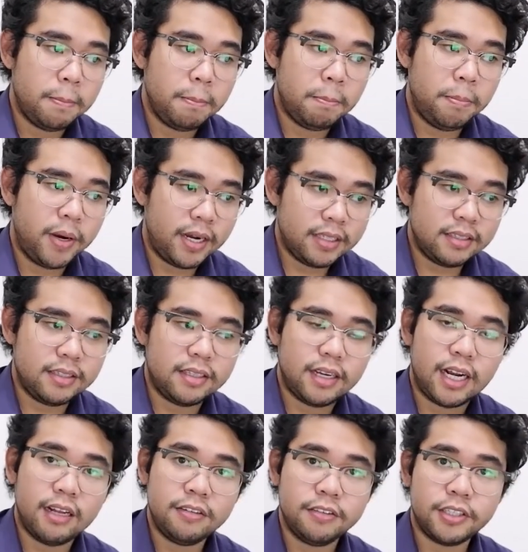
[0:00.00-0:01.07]
But
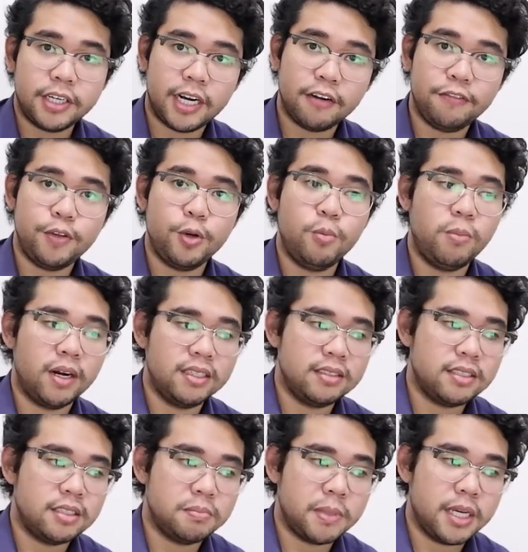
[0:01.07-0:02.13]
after a few
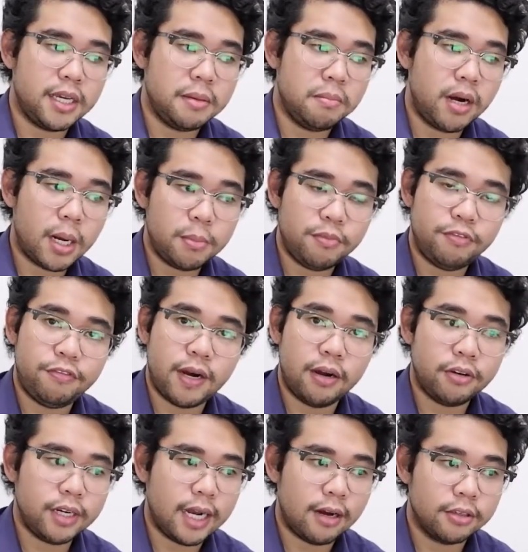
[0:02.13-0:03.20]
months, my mom
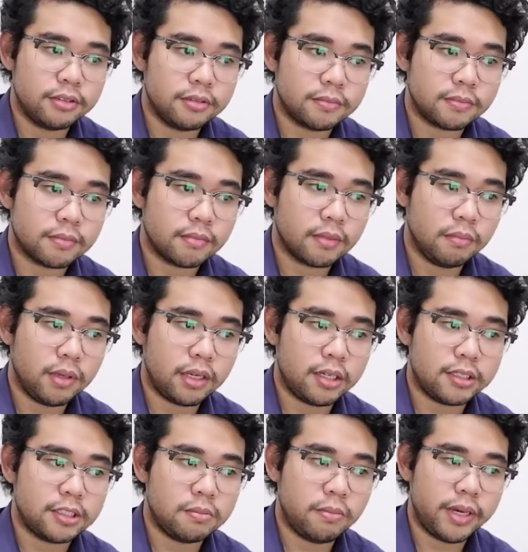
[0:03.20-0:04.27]
found out
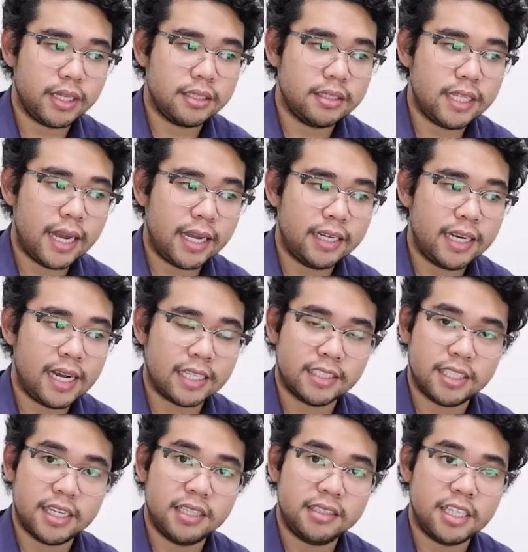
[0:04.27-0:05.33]
because my dad
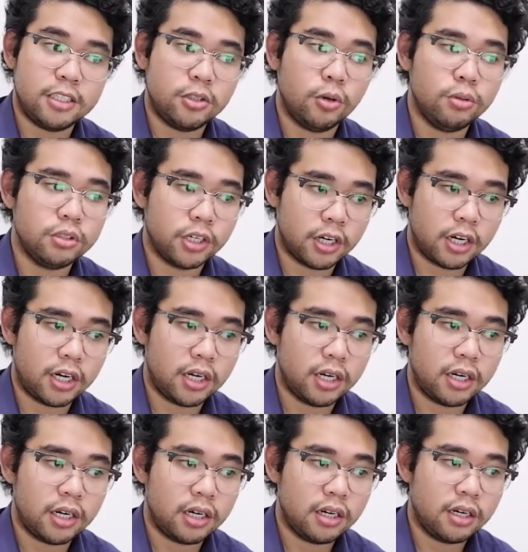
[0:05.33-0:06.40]
accidentally told her
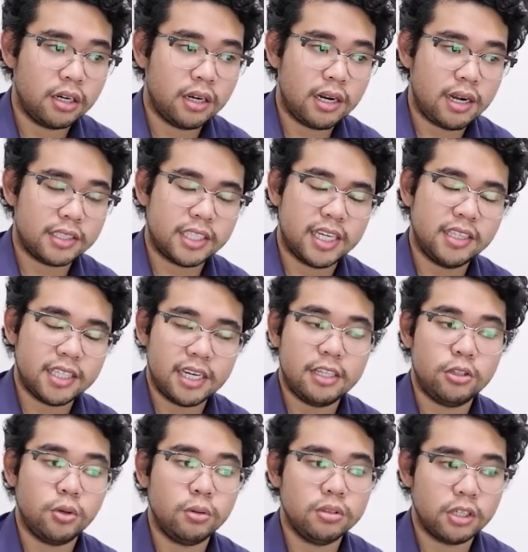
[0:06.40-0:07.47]

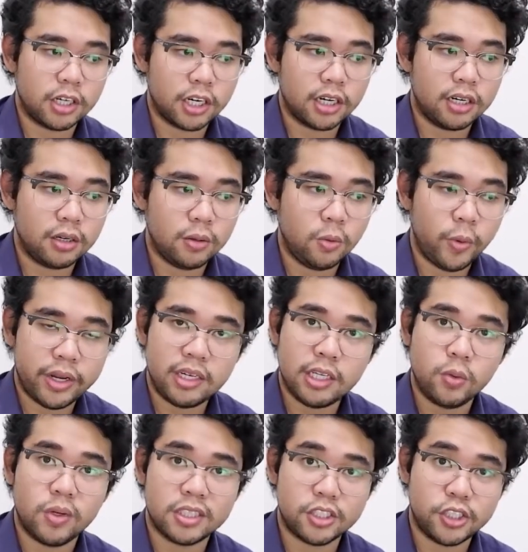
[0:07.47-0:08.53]
when he
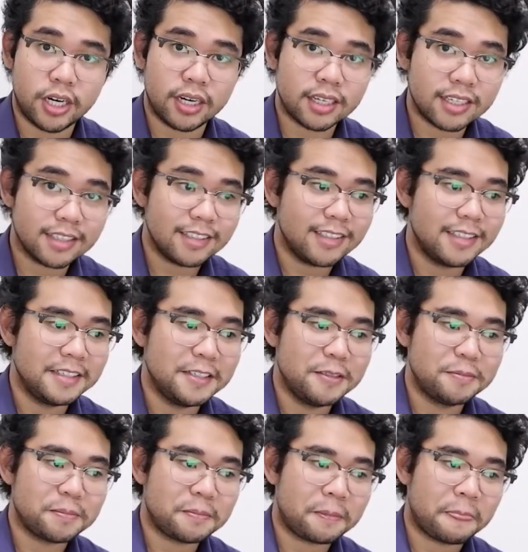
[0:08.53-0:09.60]
was drunk.
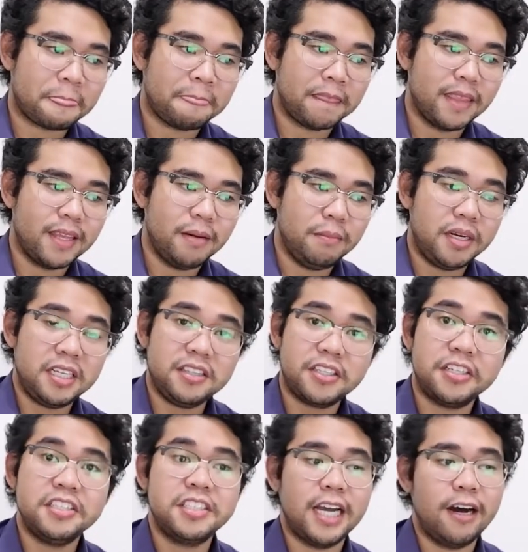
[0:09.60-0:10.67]
But it
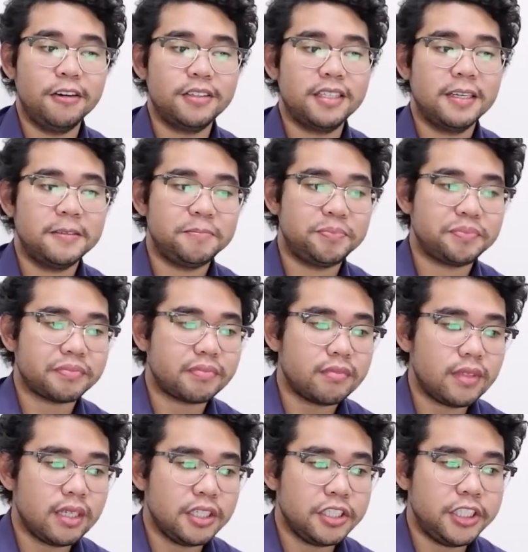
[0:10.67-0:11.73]
turns out
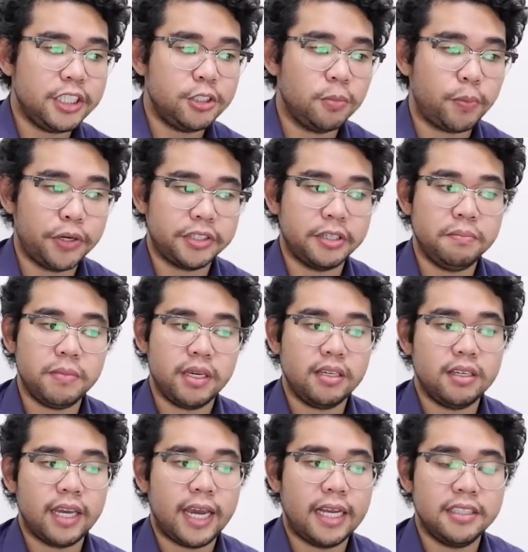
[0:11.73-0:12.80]
she supported
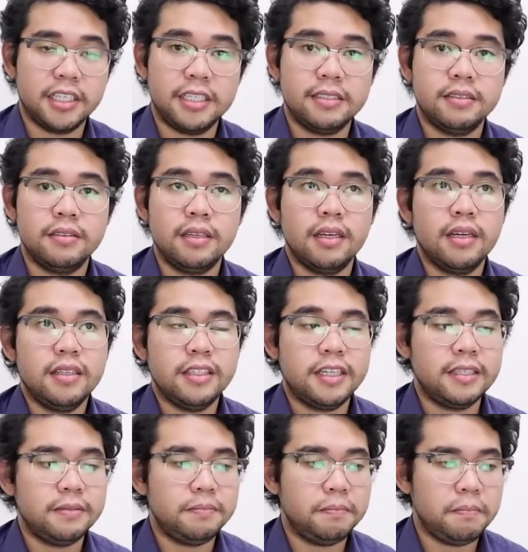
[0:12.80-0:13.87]
me and
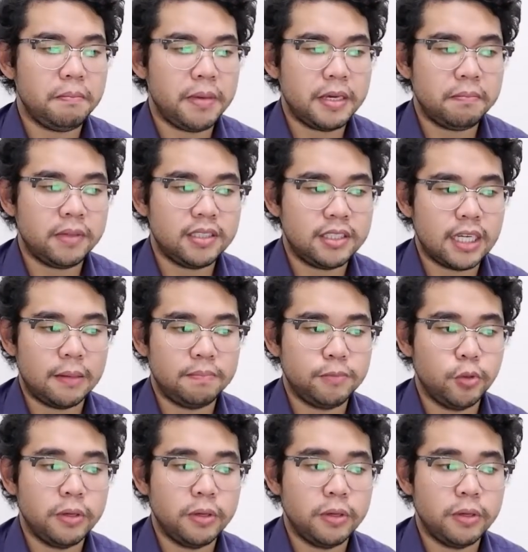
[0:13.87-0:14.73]
didn't make me stop